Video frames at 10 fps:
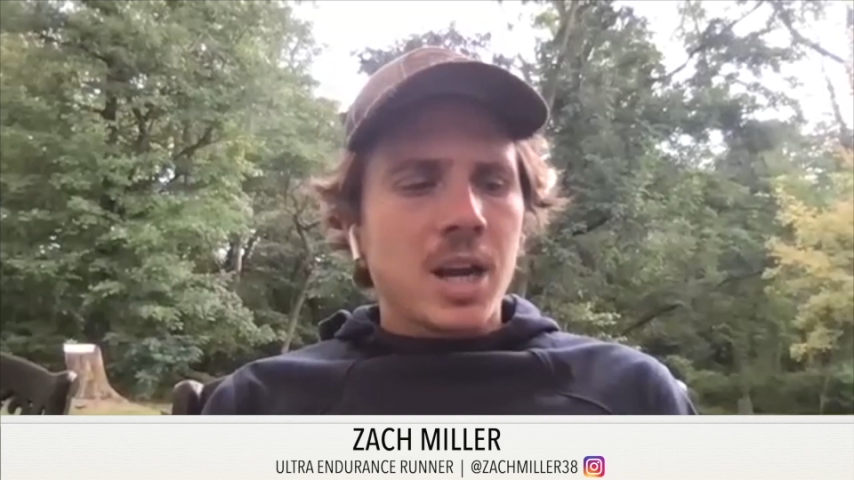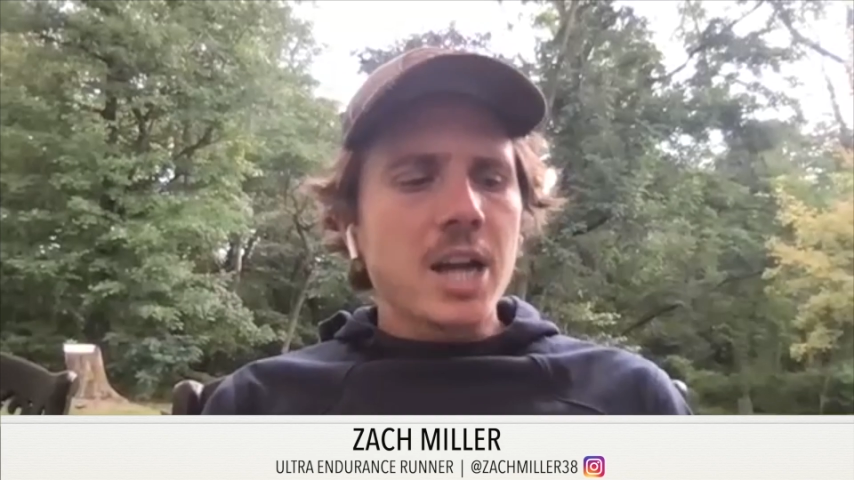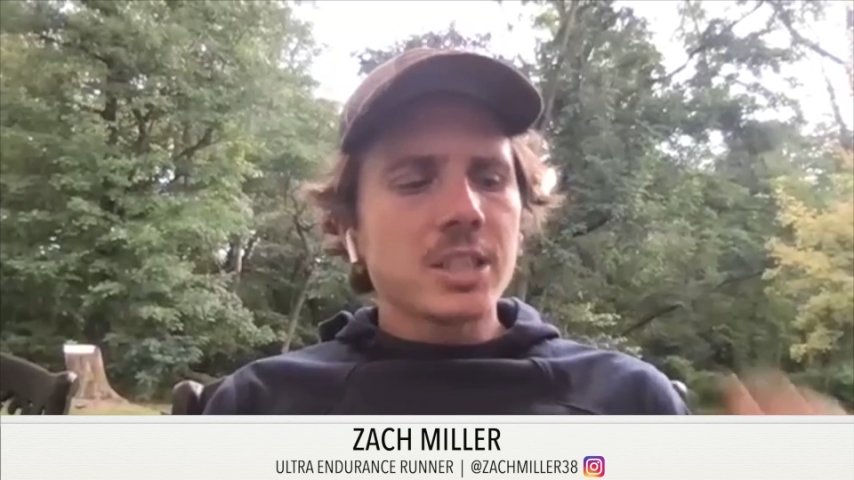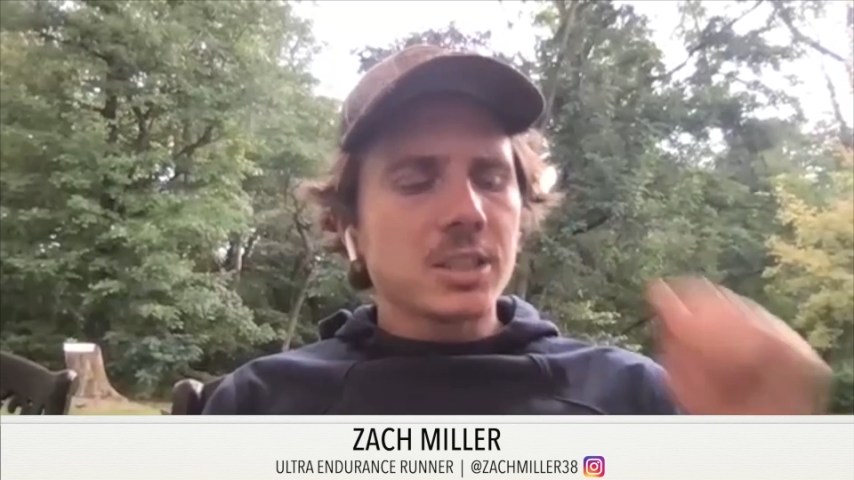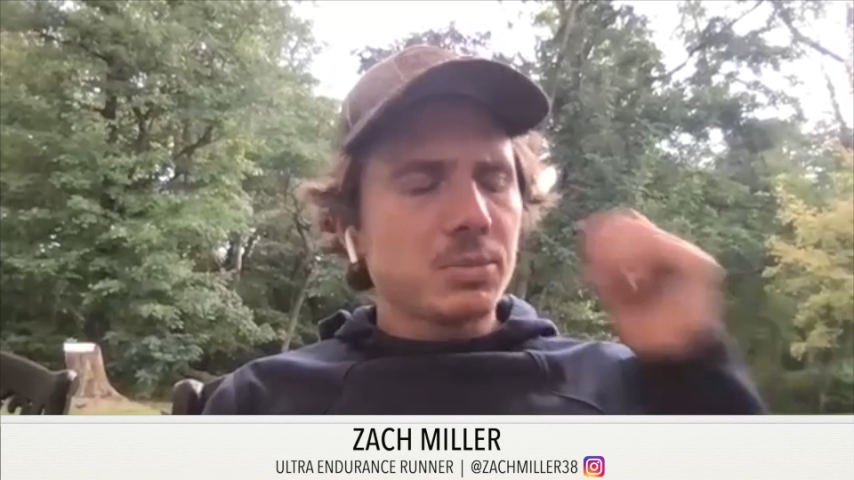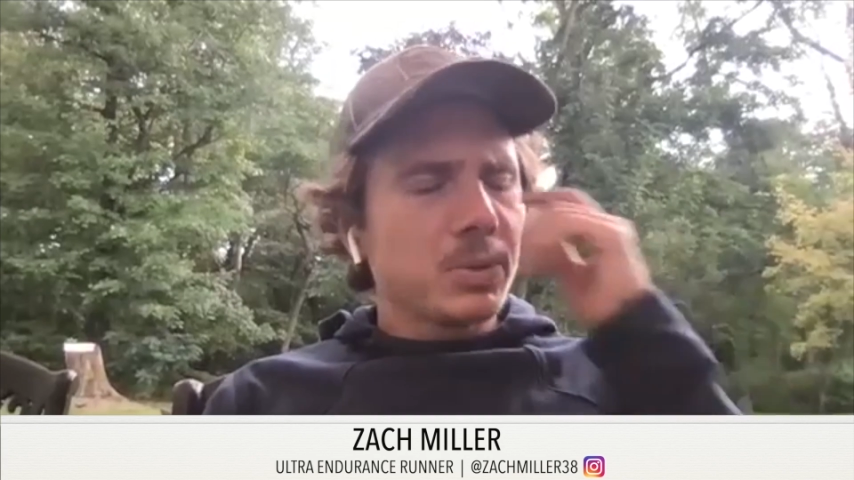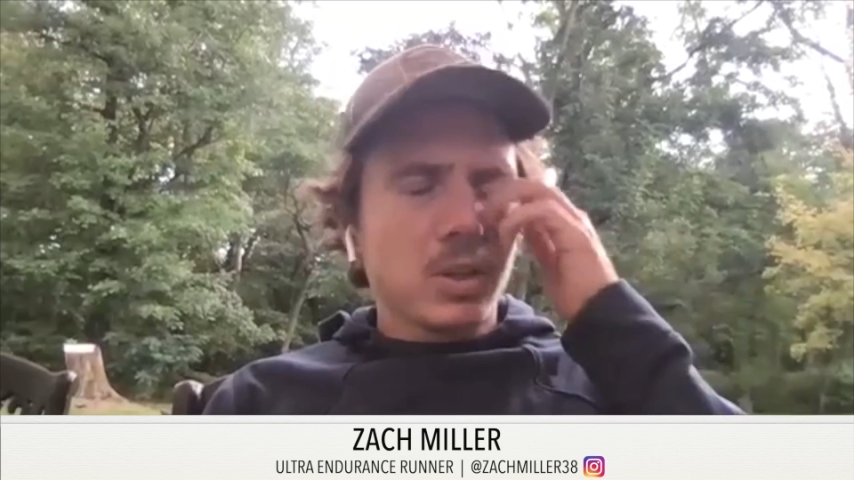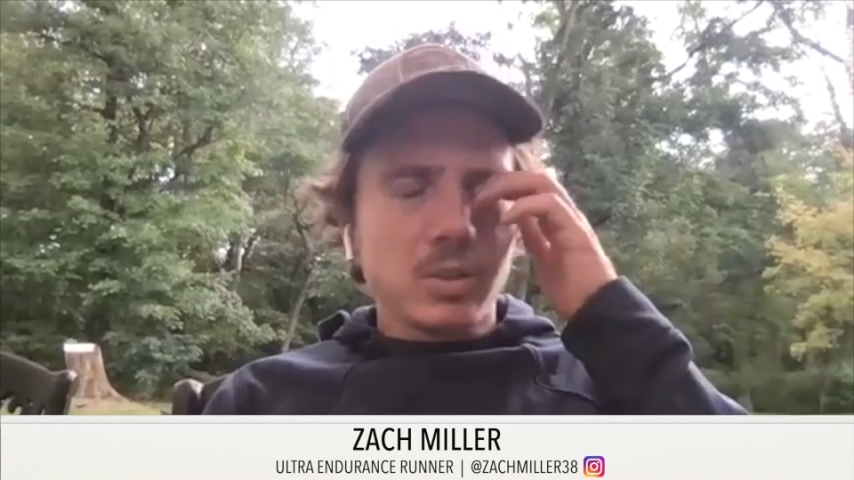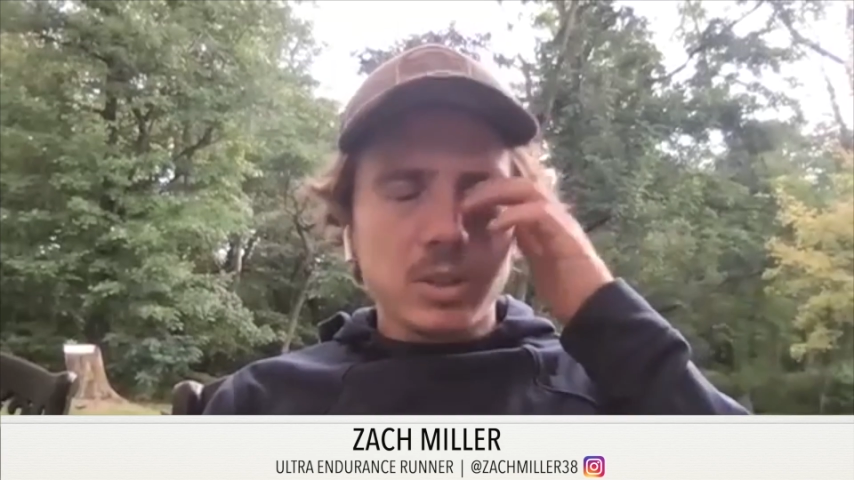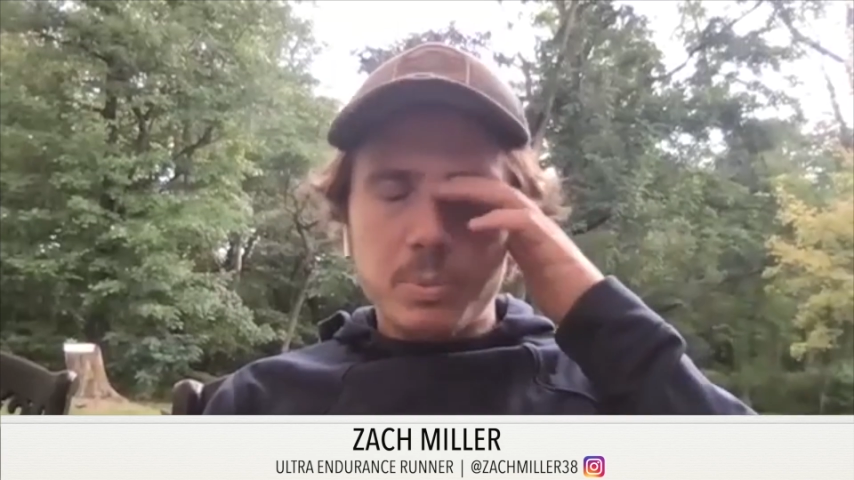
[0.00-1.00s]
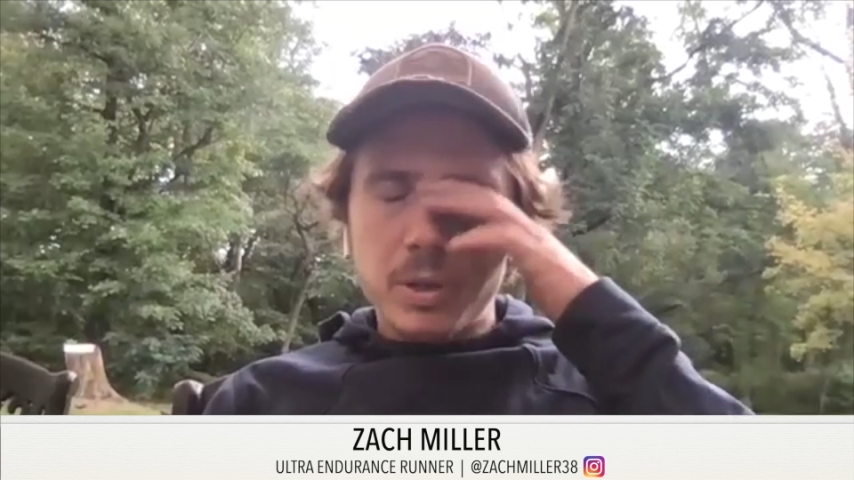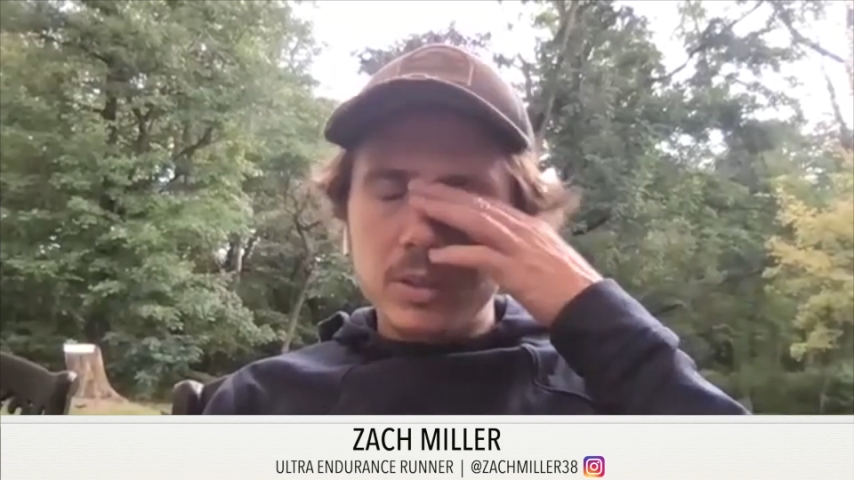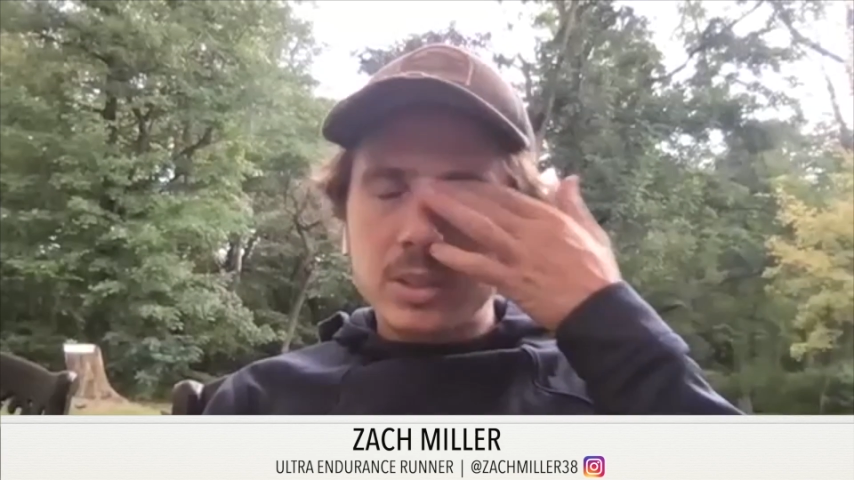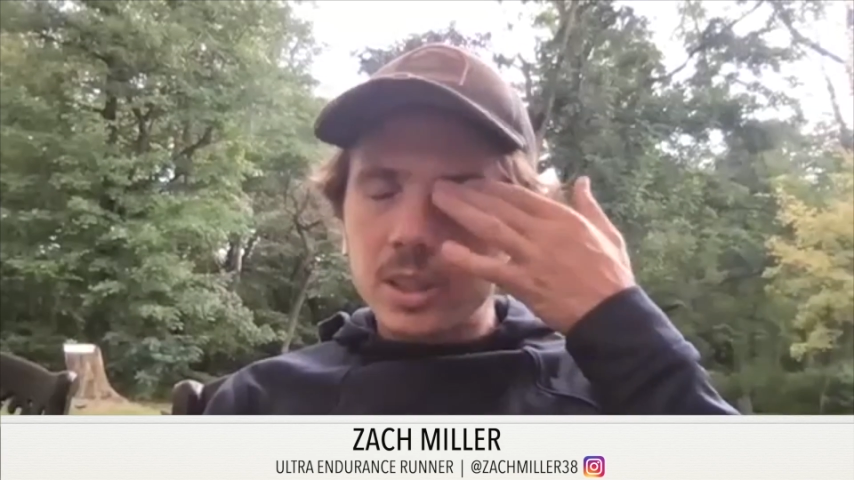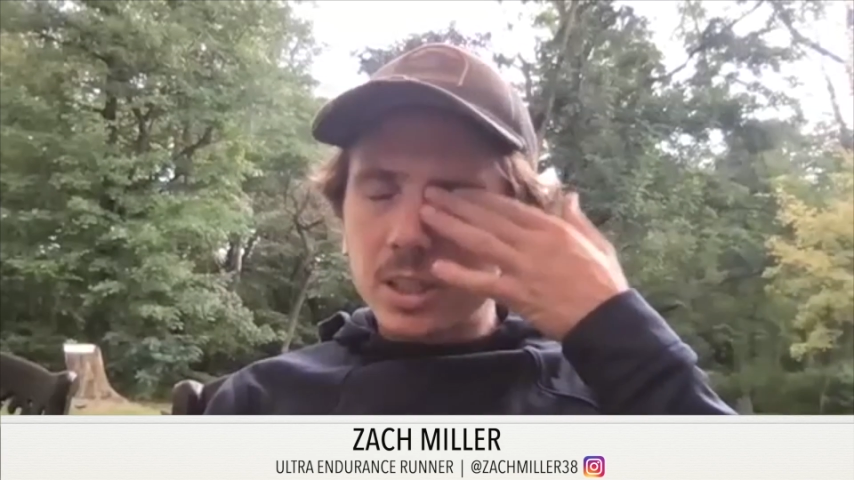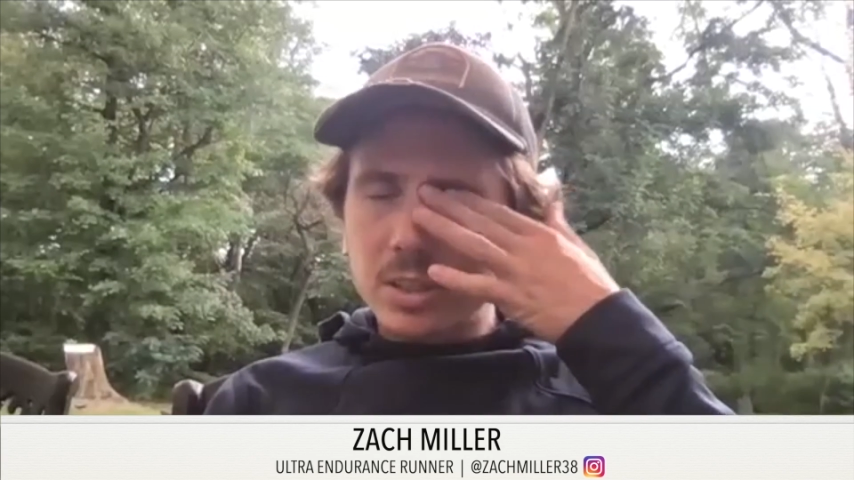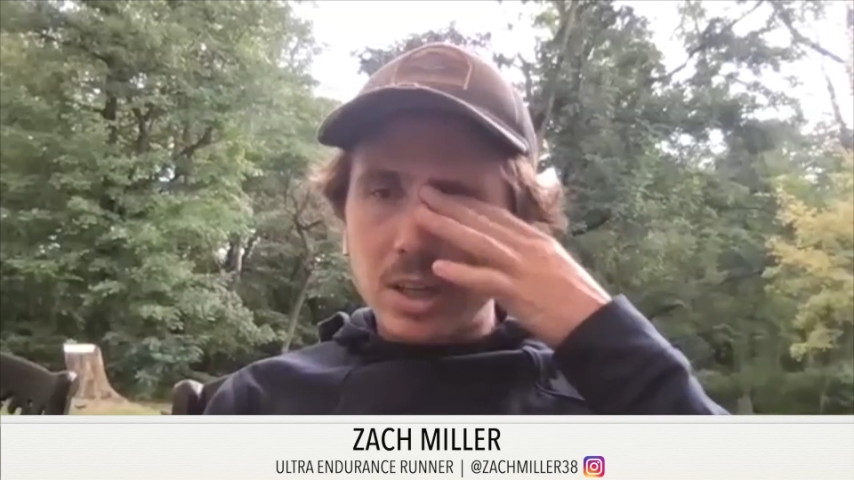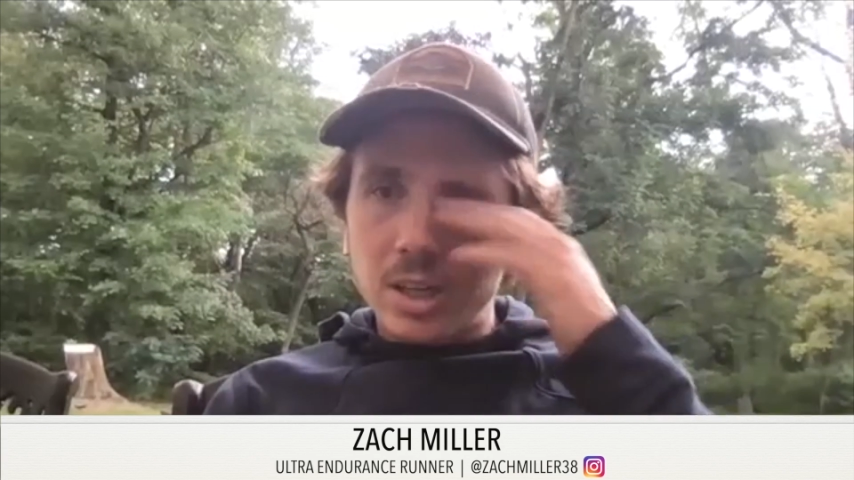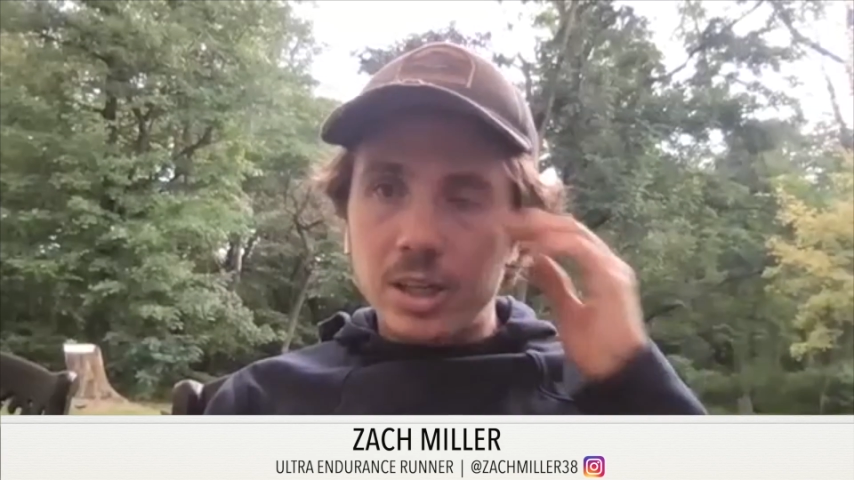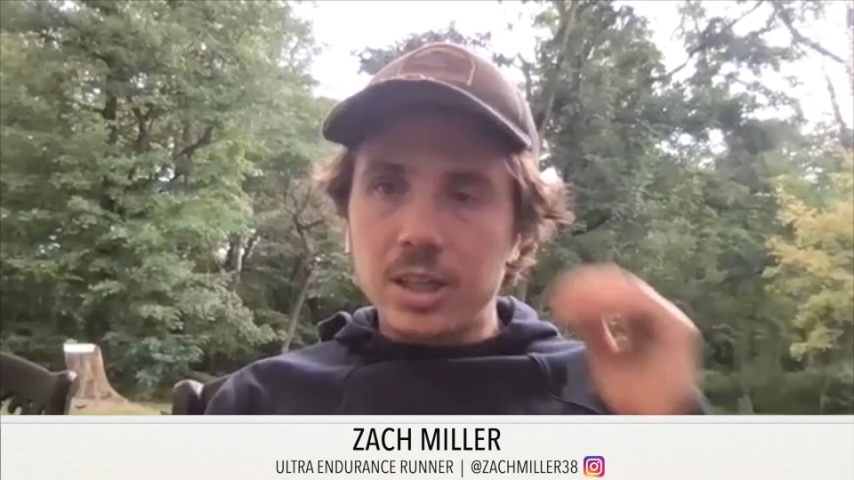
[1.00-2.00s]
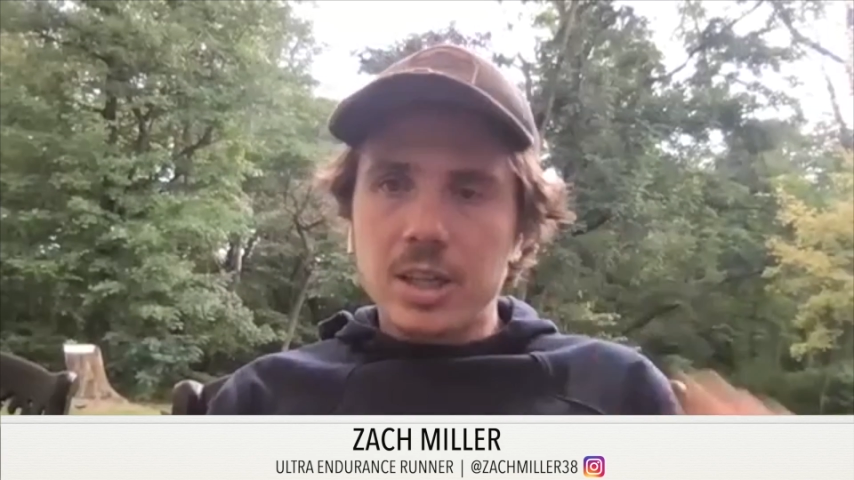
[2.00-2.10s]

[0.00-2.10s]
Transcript: I just would only post things on it